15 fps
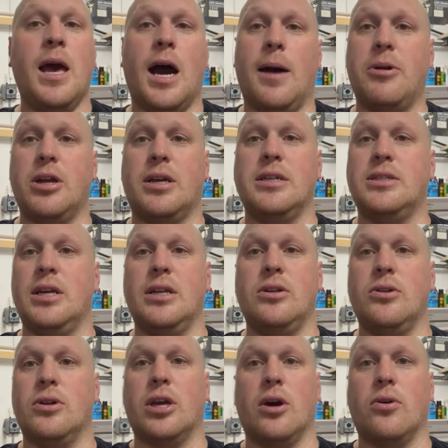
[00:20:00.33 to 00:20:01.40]
I'm going to
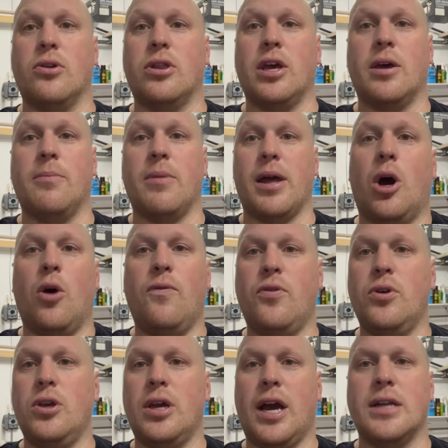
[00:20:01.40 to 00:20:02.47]
continue to go to them.
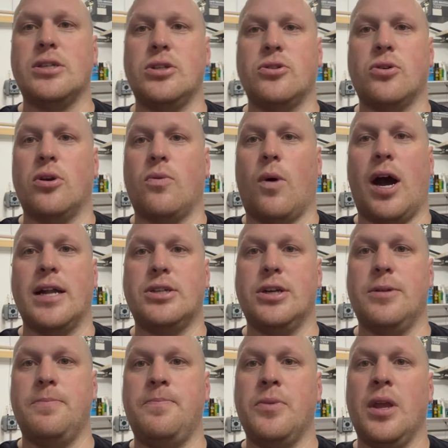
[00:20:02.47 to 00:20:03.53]
Hopefully, you guys enjoyed
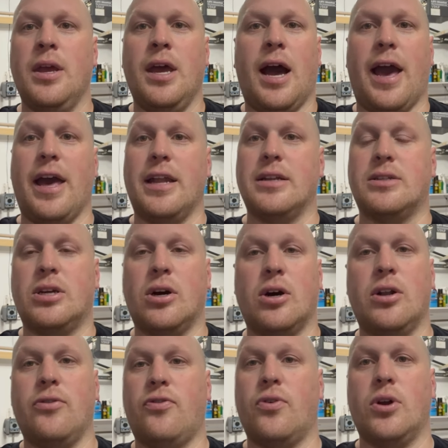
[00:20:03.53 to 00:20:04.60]
watching. I had a
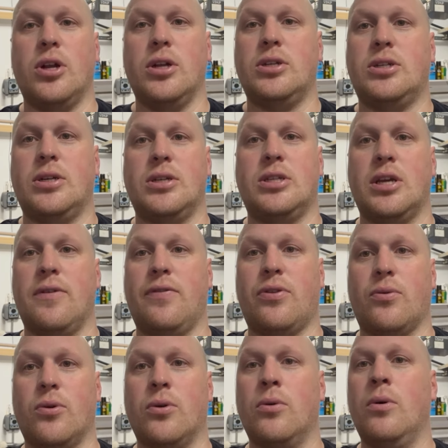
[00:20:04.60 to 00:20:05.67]
ton of footage to sift
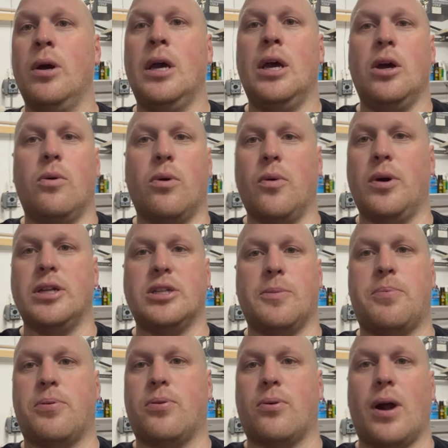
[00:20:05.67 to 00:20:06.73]
through. We went to
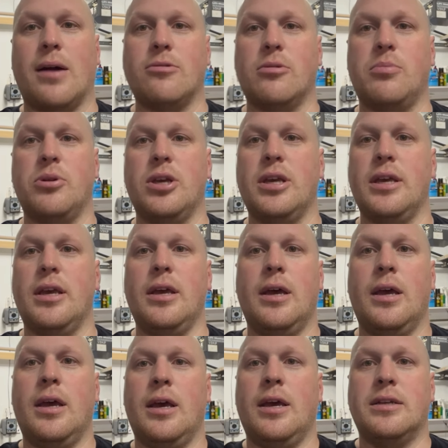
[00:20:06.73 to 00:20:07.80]
probably
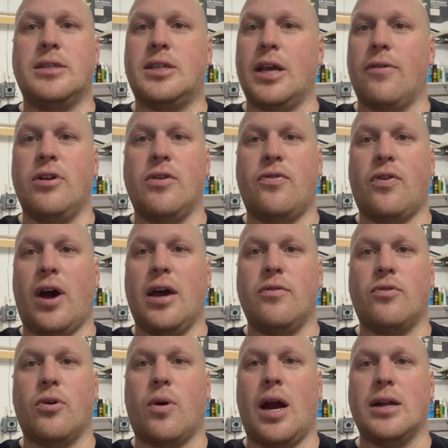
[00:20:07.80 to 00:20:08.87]

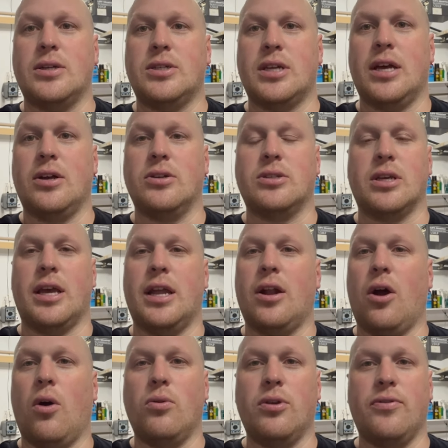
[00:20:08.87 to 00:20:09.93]
75 garage sales
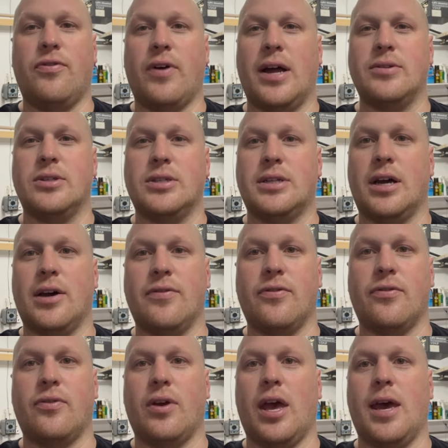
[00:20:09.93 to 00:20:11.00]
and only found
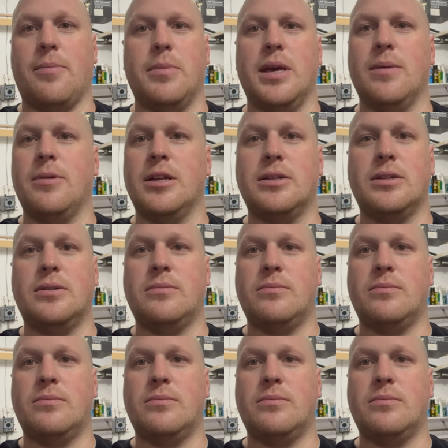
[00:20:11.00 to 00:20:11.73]
stuff at maybe